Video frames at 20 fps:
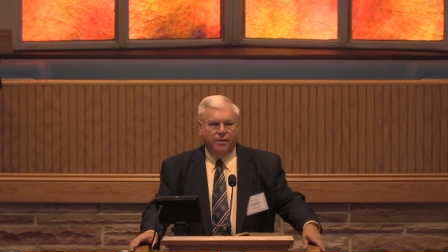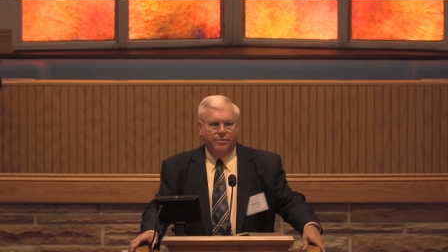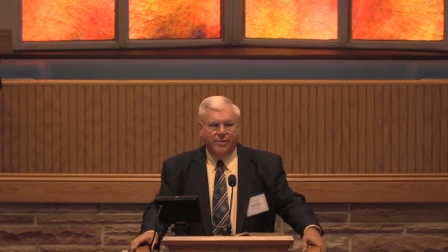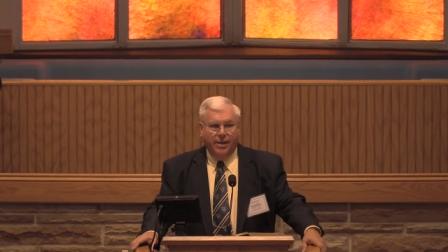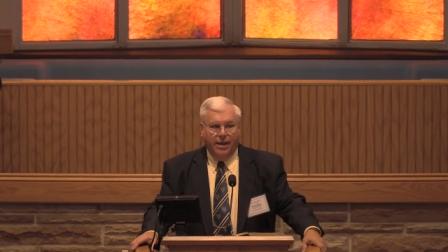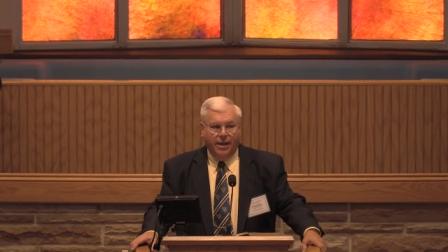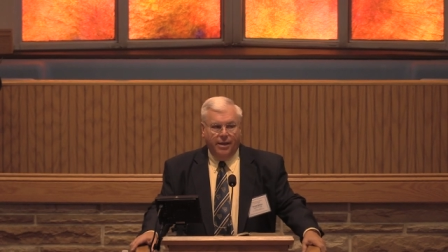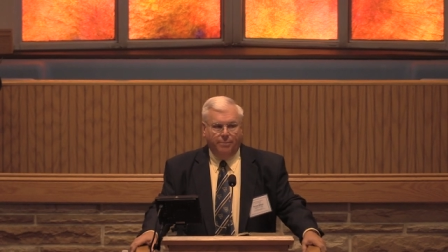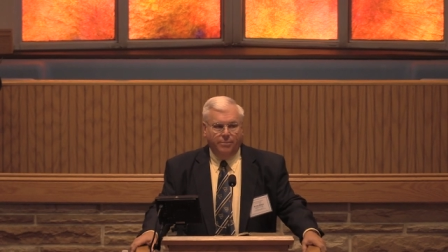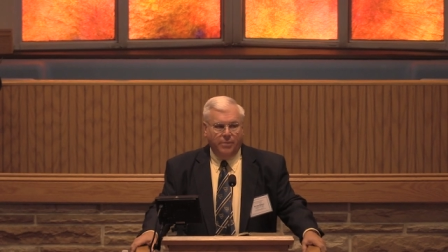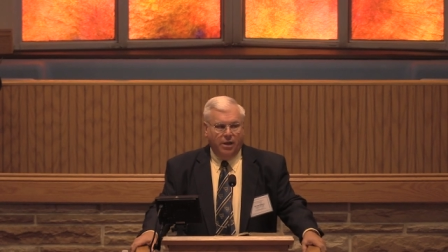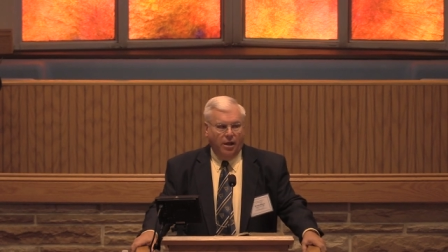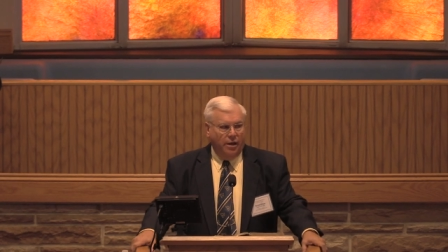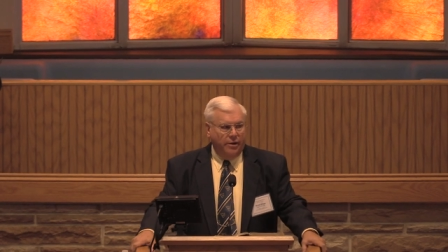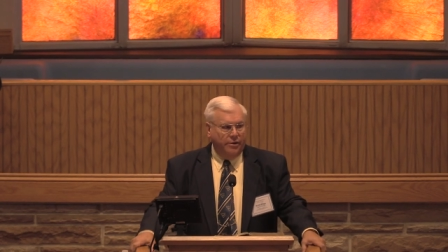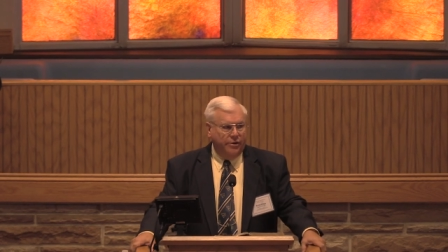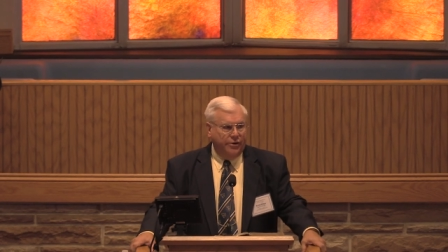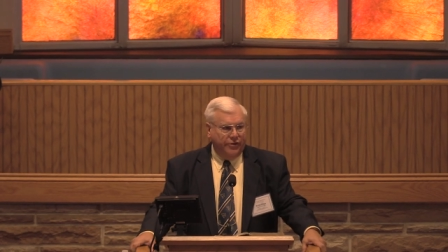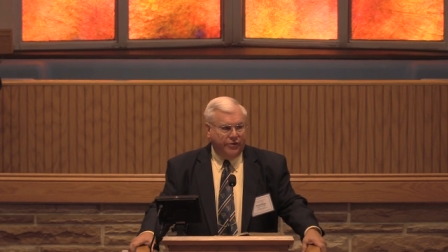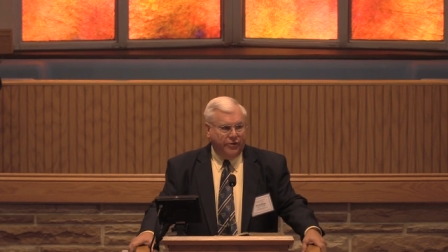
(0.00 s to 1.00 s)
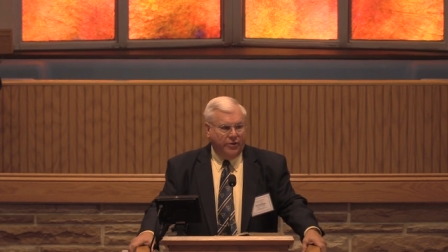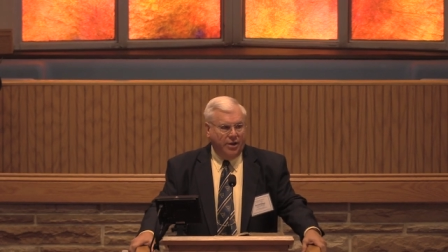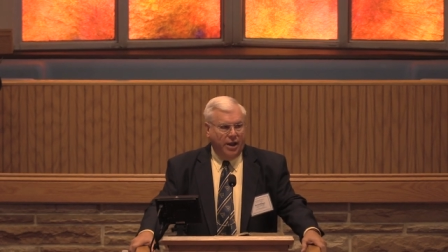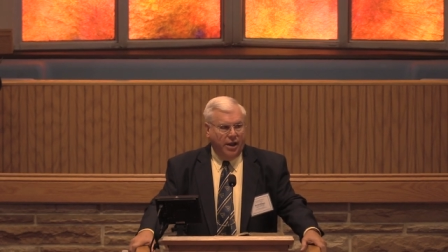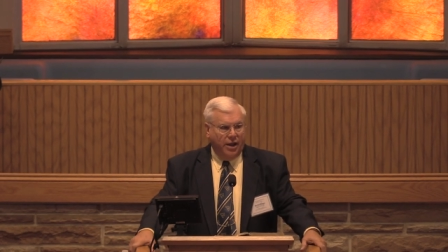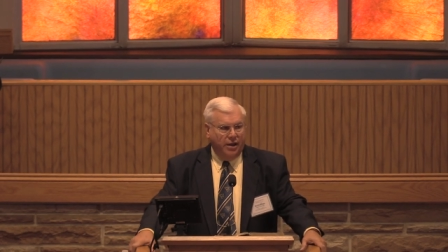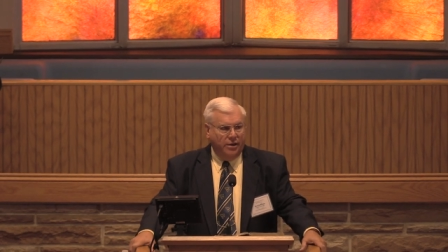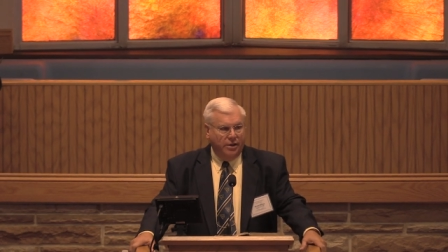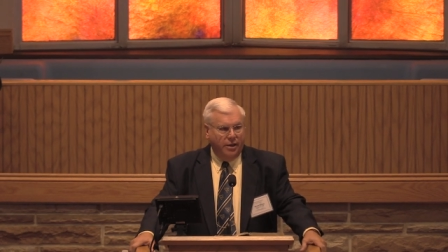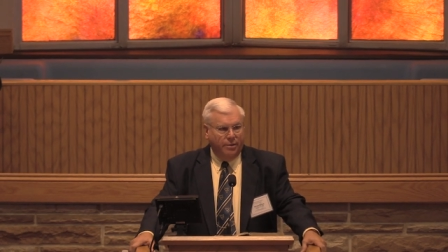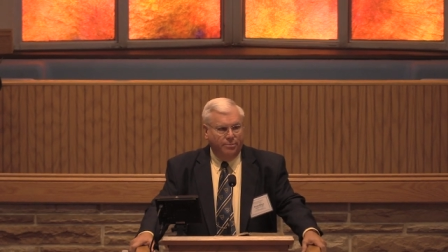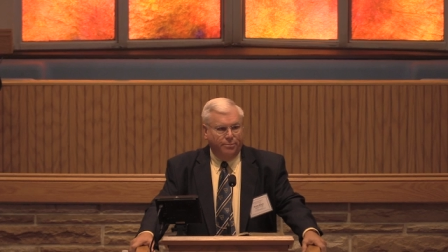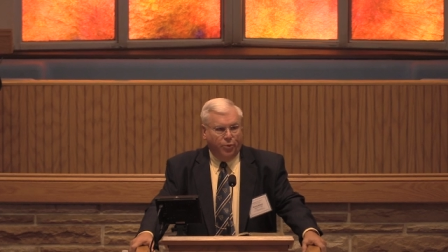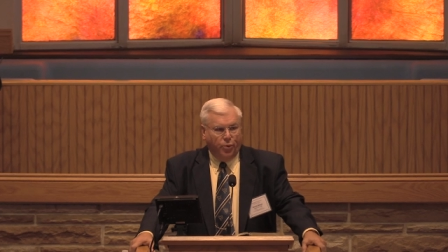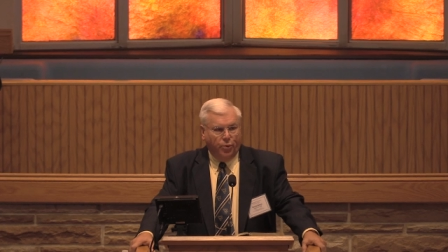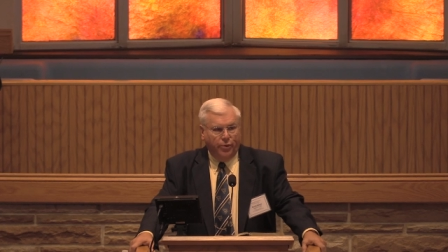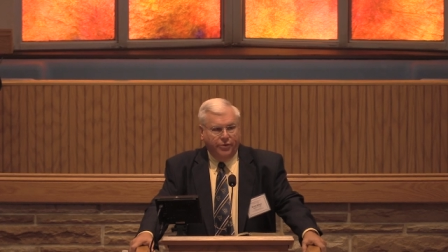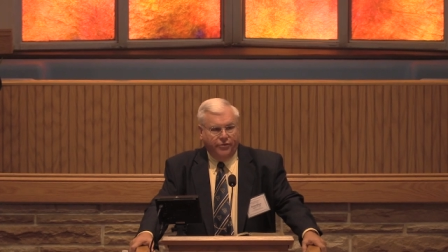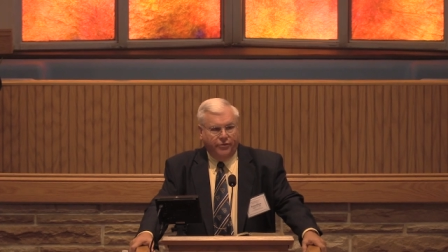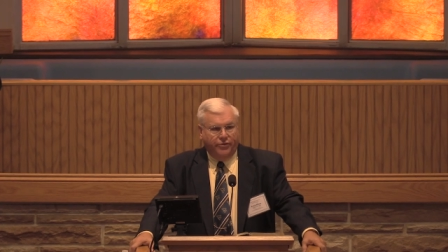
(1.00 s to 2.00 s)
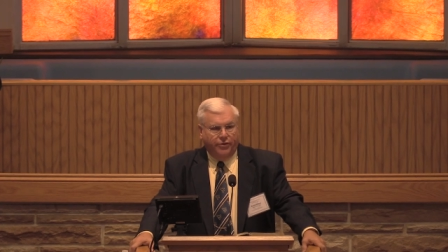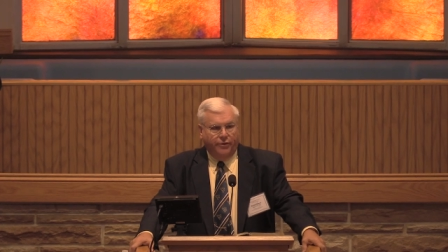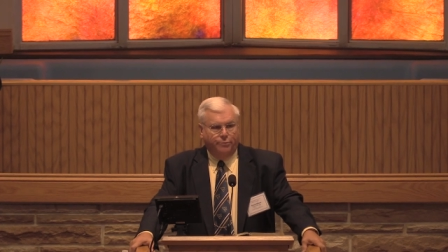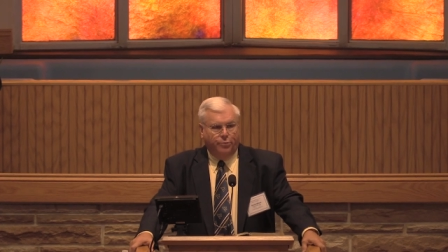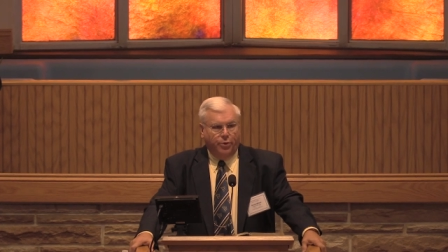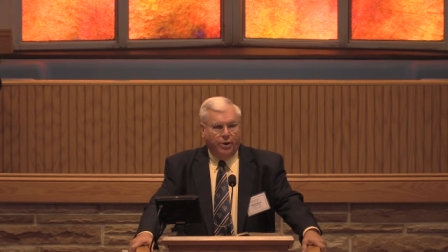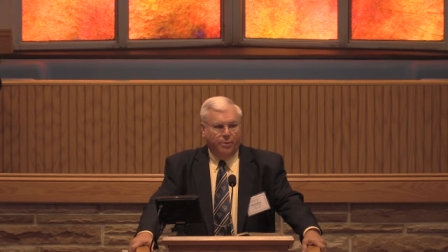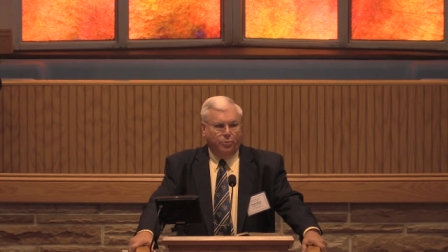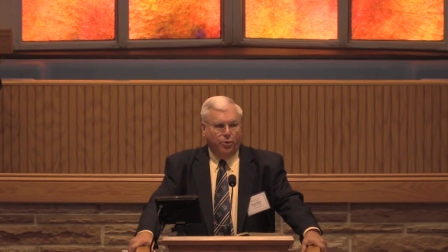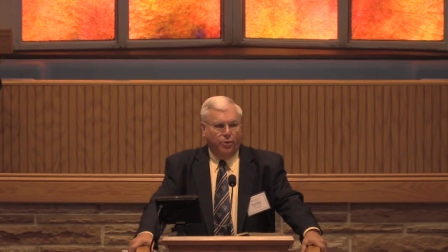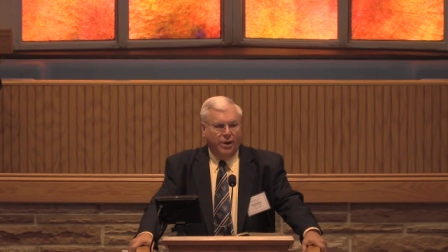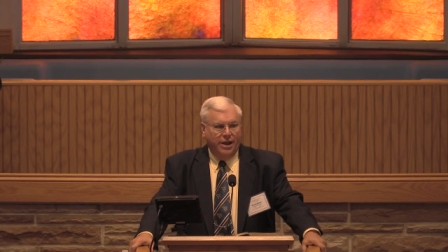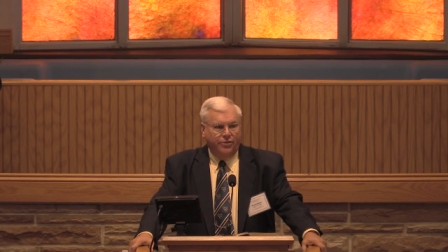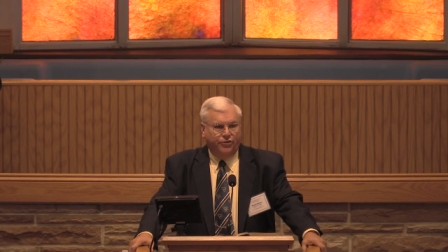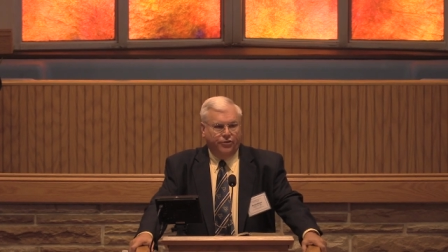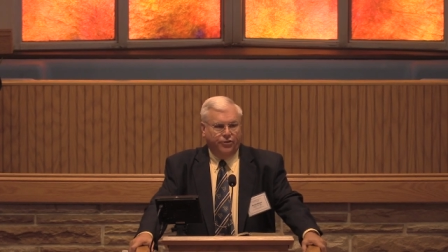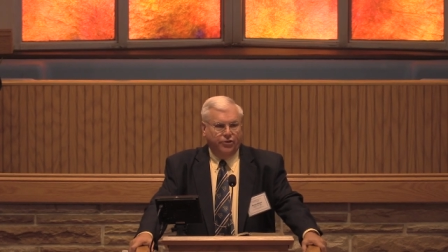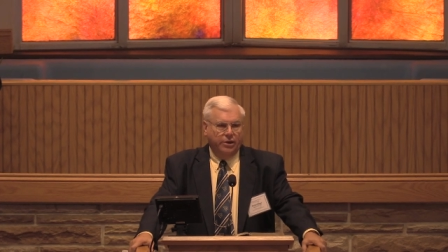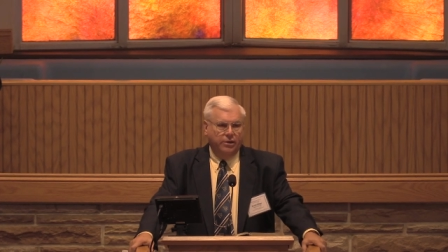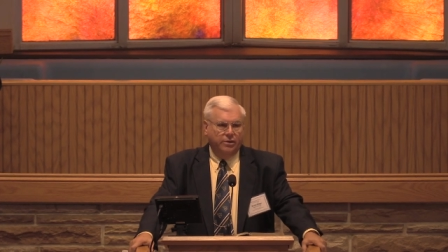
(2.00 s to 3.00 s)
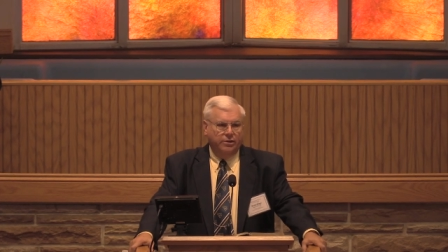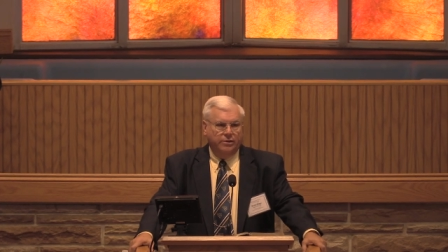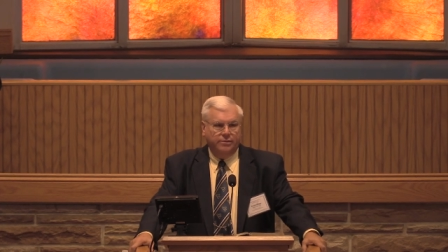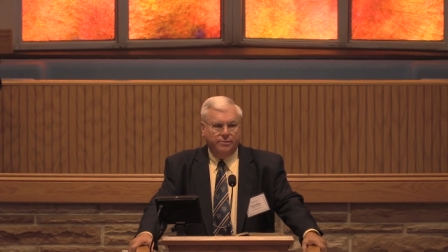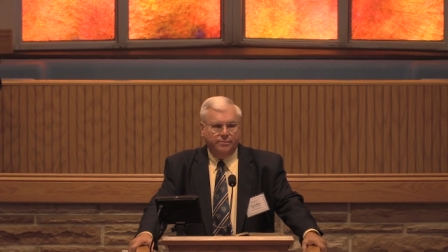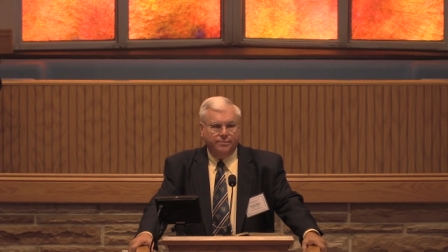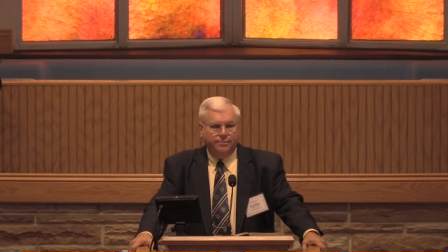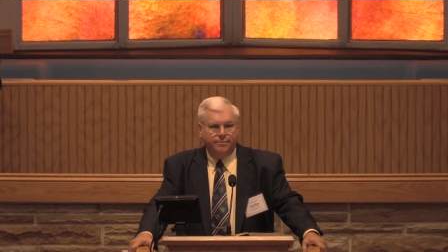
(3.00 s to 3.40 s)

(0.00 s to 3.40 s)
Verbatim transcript: them understand the importance of preparation